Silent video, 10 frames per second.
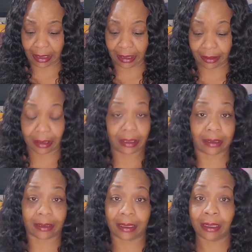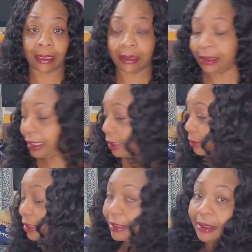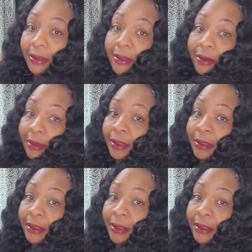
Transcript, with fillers: I now took damn near